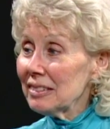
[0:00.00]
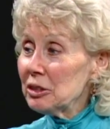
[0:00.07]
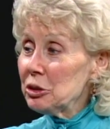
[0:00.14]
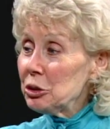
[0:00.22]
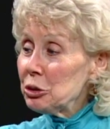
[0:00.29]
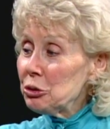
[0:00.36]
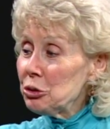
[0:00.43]

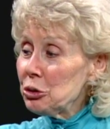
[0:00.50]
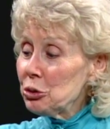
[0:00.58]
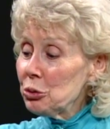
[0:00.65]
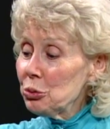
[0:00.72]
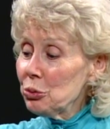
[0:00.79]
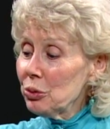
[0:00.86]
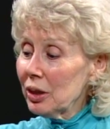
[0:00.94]
do, do,
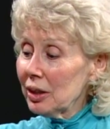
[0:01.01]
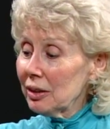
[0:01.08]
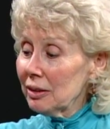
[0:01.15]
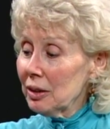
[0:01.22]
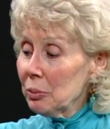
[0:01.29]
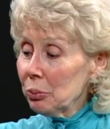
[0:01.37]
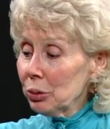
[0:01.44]
you uh,
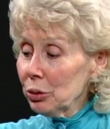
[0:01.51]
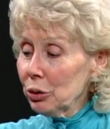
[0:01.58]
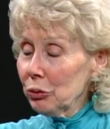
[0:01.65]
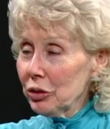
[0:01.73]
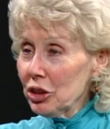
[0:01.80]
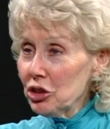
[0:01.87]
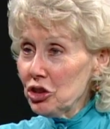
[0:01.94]
pull
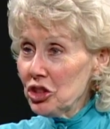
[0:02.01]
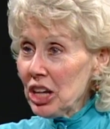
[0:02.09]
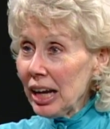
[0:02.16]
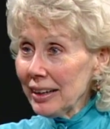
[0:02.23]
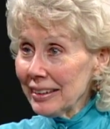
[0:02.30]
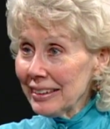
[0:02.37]
over and jot